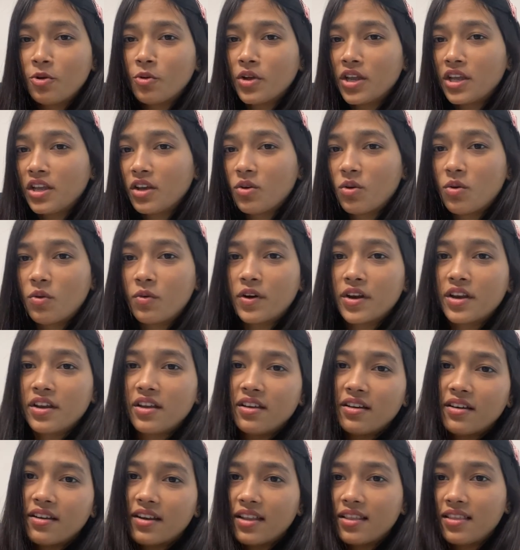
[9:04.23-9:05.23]
going over
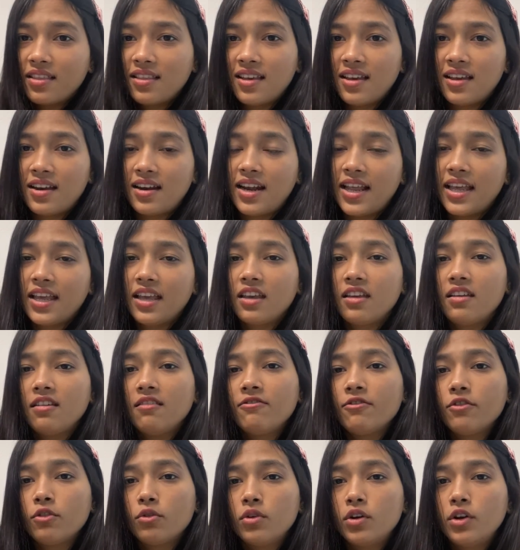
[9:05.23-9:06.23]
here and there. Like
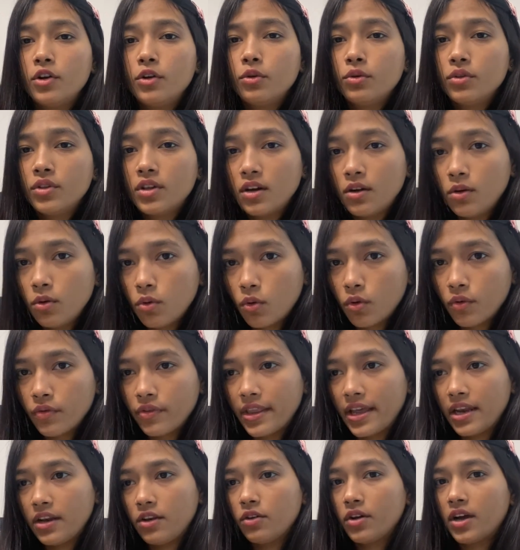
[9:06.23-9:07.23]
if you will do the
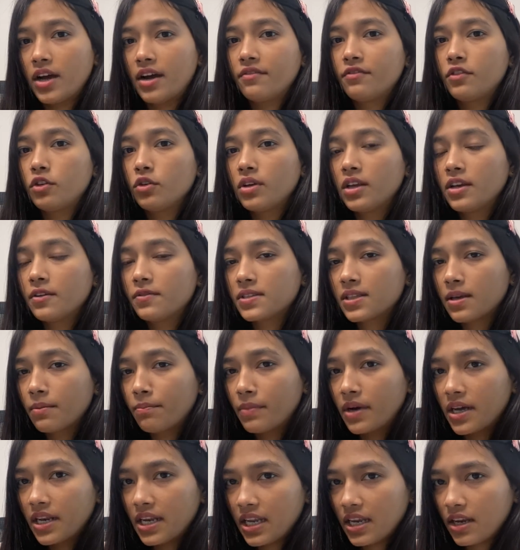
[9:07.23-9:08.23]
loan, then you have to give
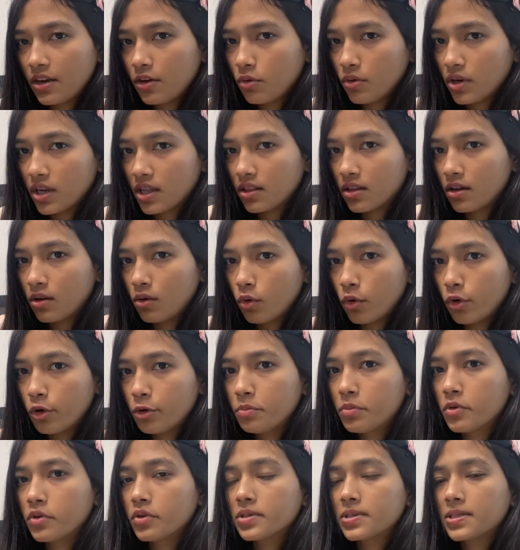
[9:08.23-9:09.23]
some money during the
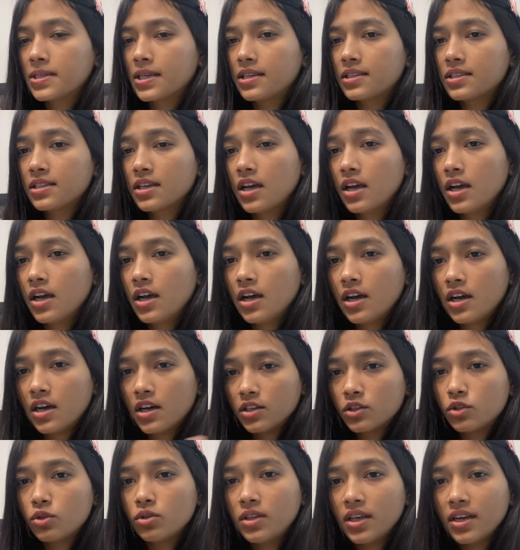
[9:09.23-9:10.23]
loan process.
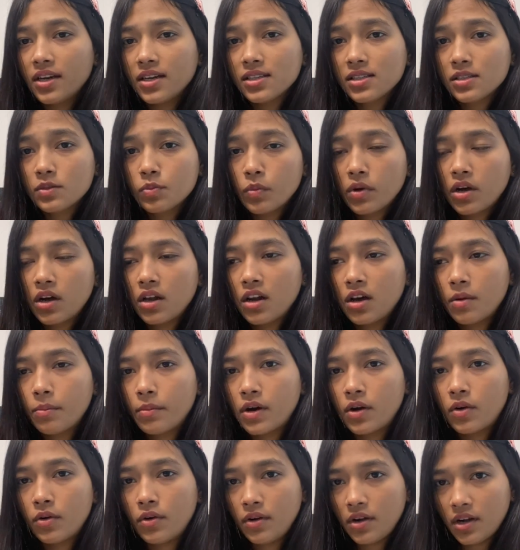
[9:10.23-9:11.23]
So there is small
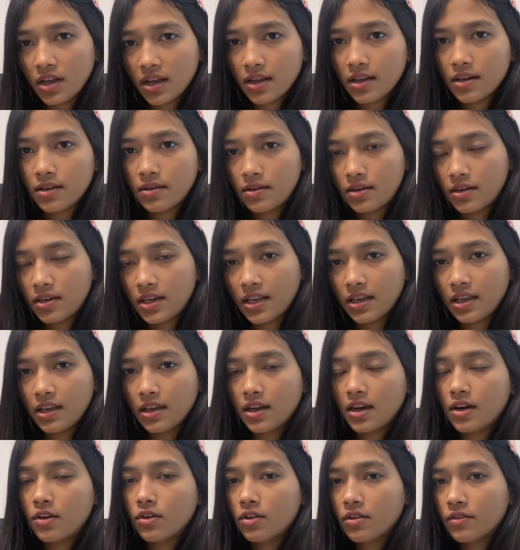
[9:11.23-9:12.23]
amount
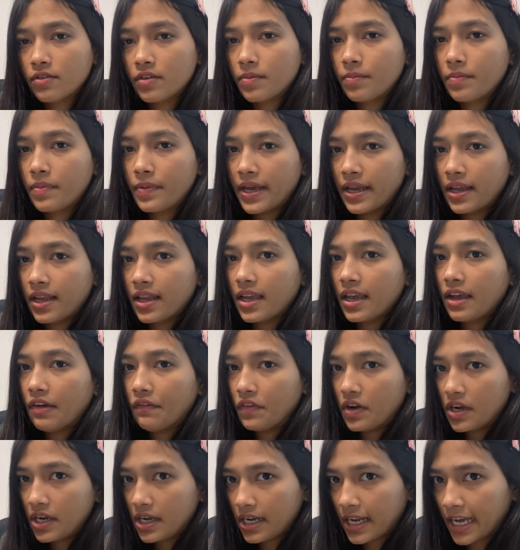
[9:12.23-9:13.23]
taking out of the bank
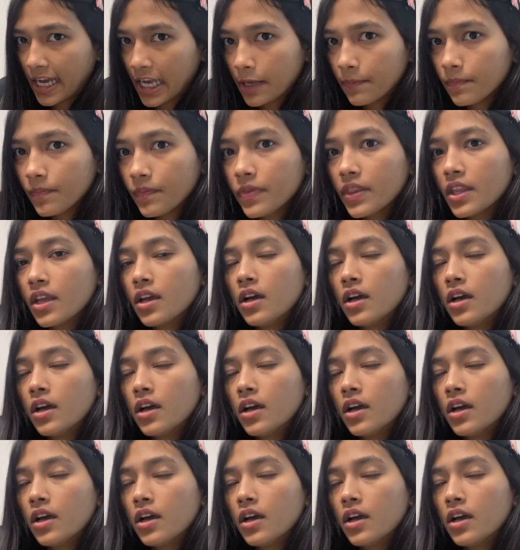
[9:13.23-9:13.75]
every time.